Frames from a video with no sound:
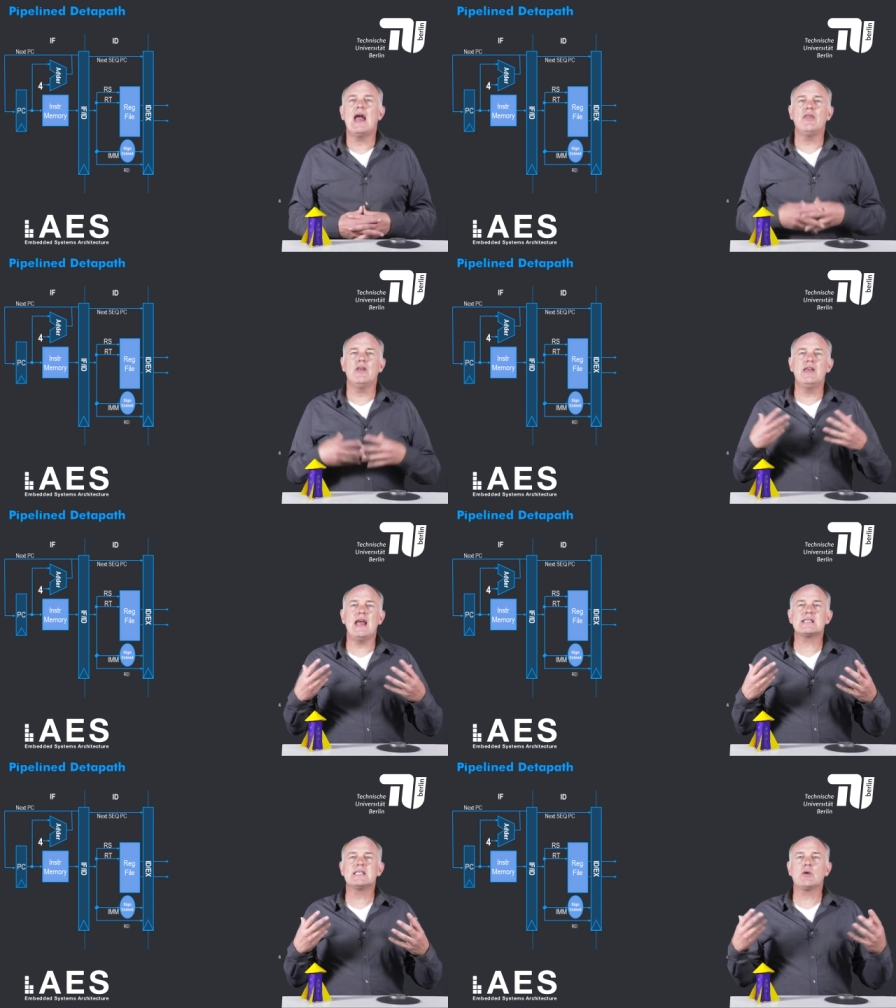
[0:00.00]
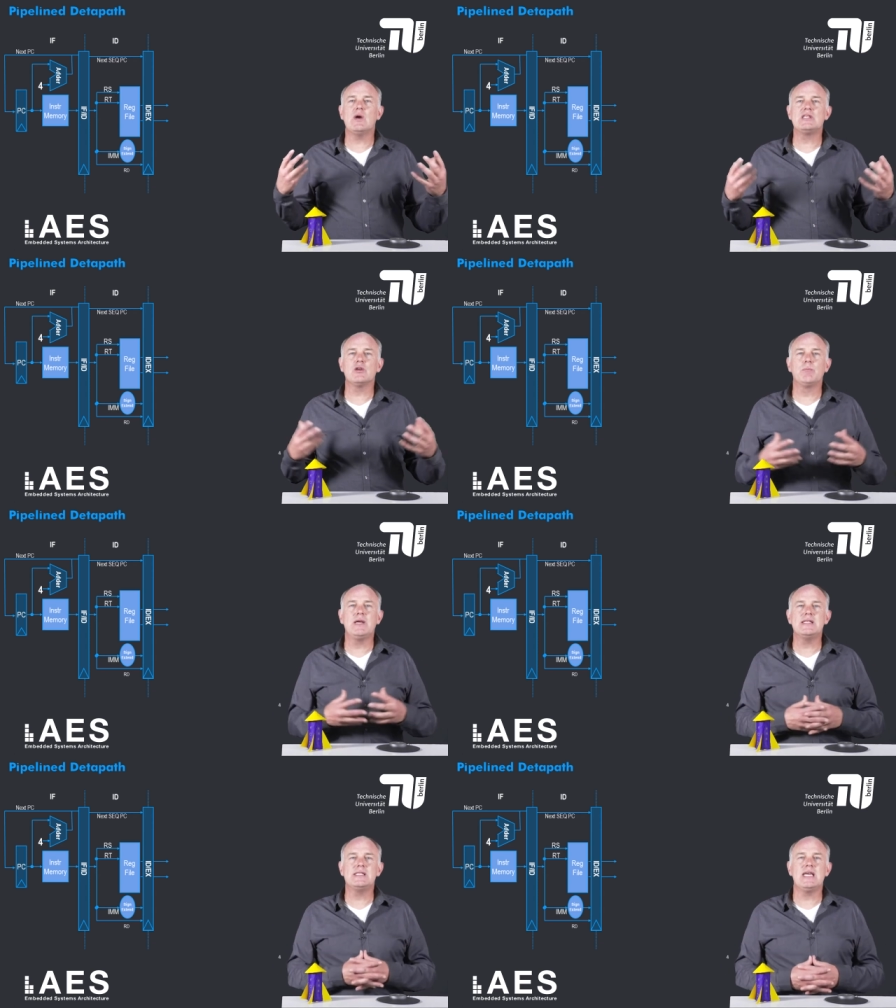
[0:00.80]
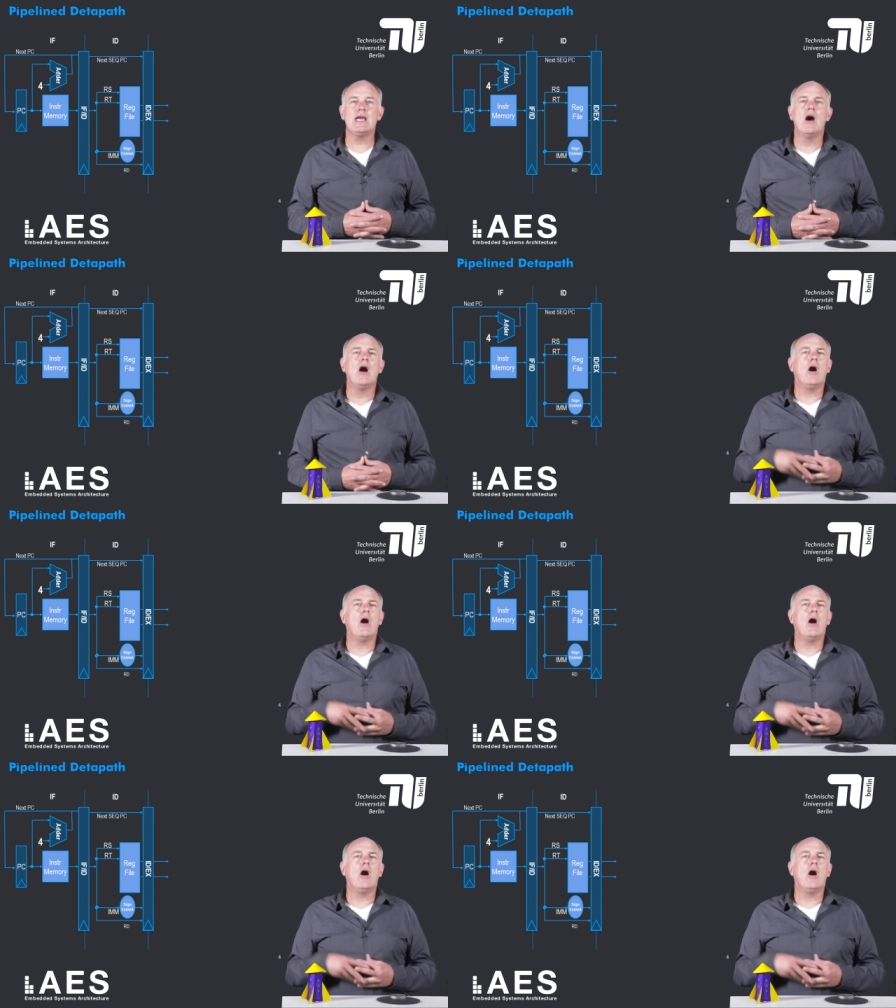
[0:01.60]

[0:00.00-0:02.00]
and the next sequential PC